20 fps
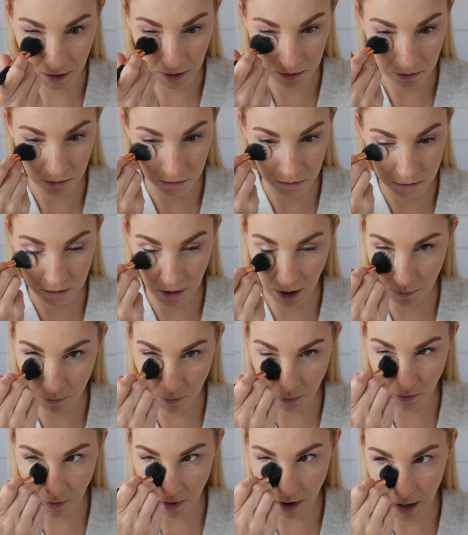to just like
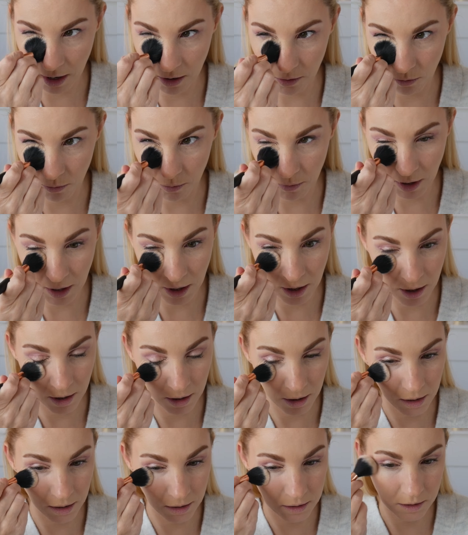brighten up my
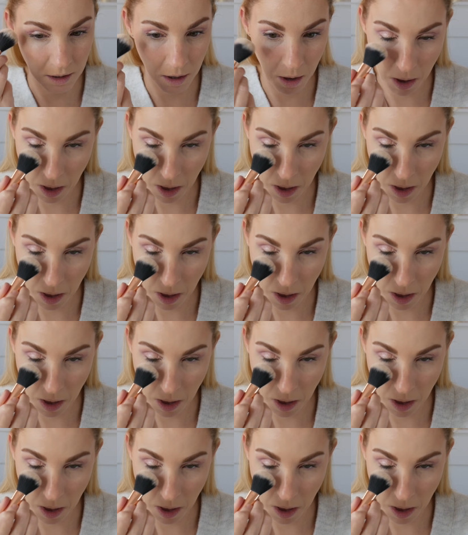eyes.